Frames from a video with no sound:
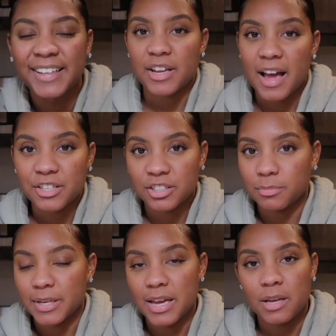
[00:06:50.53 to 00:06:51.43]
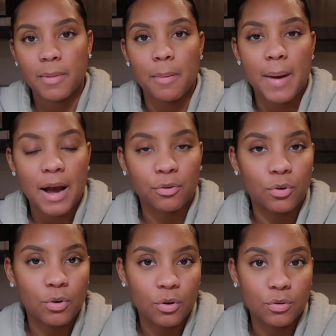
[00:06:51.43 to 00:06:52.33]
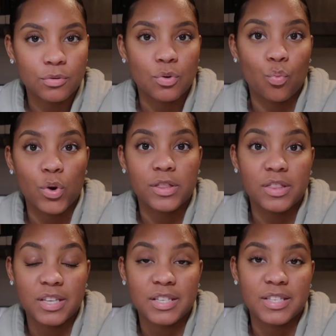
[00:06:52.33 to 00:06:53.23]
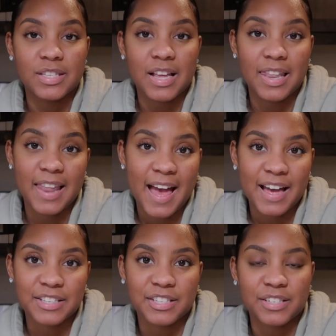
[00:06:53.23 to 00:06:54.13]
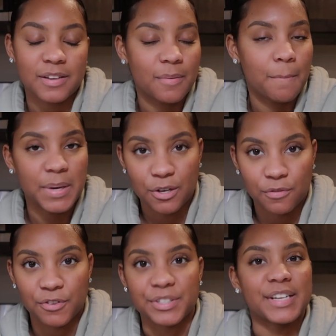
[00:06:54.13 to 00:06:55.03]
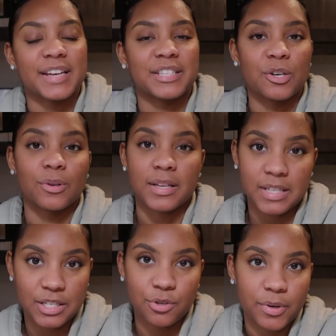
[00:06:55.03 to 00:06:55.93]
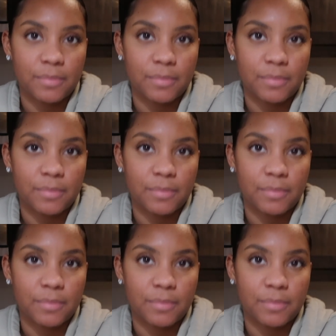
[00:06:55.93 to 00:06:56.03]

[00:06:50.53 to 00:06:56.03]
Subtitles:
Should actually be hitting my macro goals with this last meal for the day. So let's get to